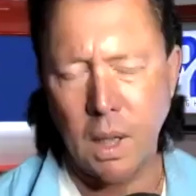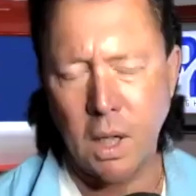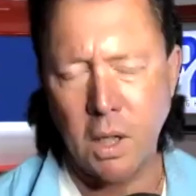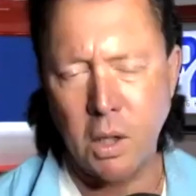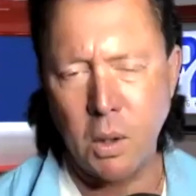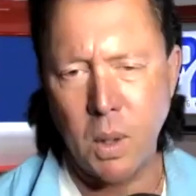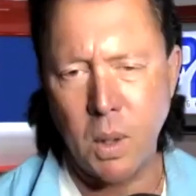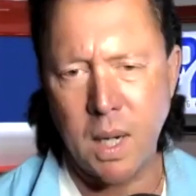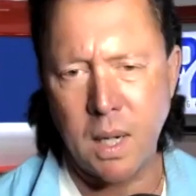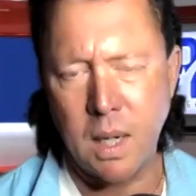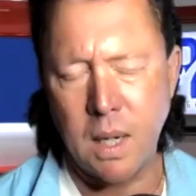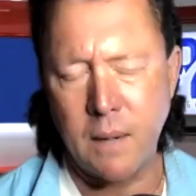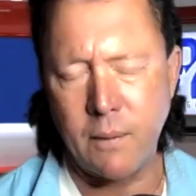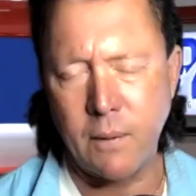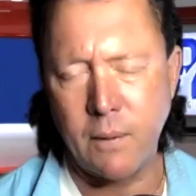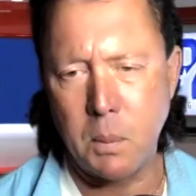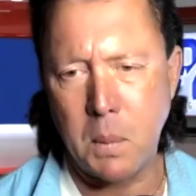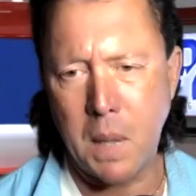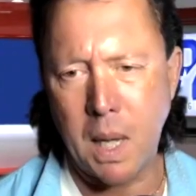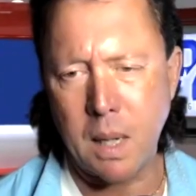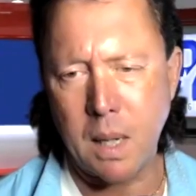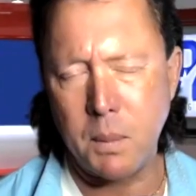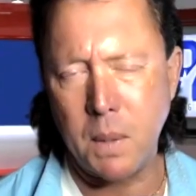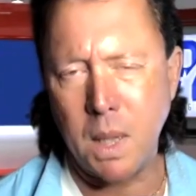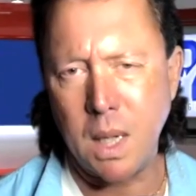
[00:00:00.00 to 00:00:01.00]
you hadn't even
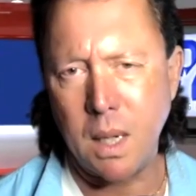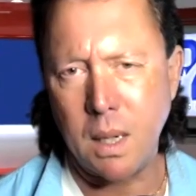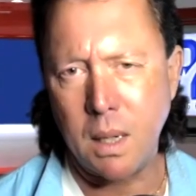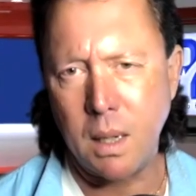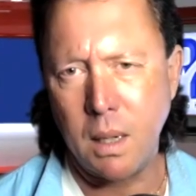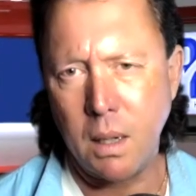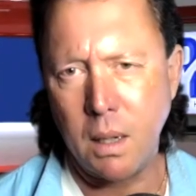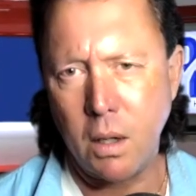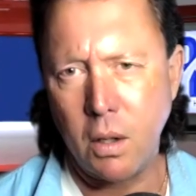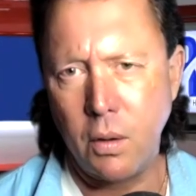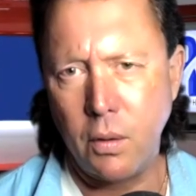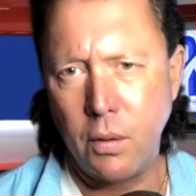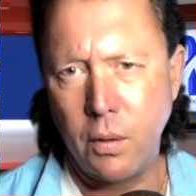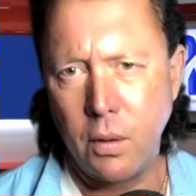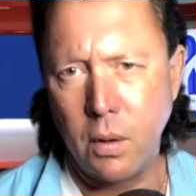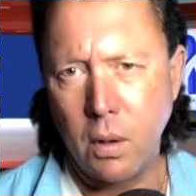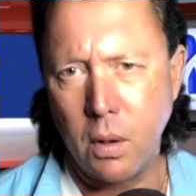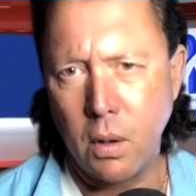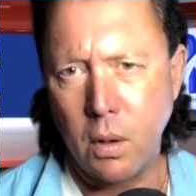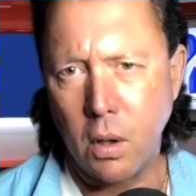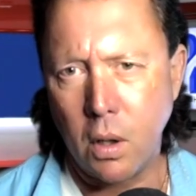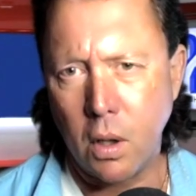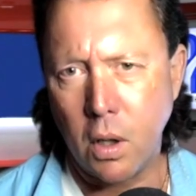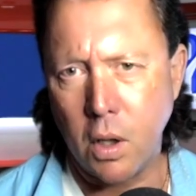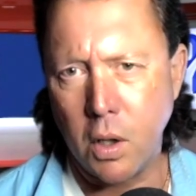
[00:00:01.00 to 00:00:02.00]
met him yet?
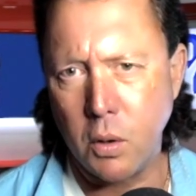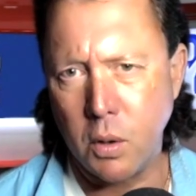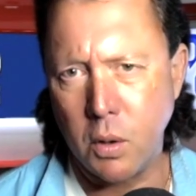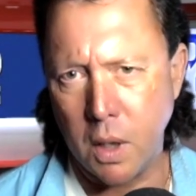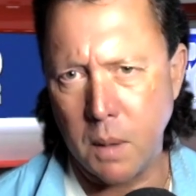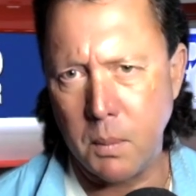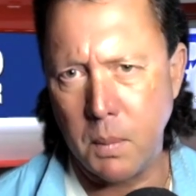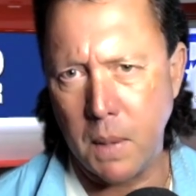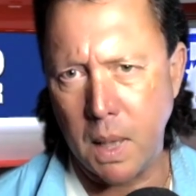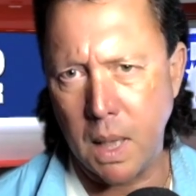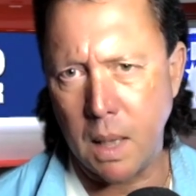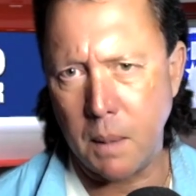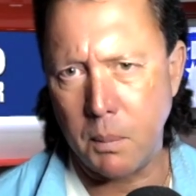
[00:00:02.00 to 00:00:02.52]
Or you did meet him?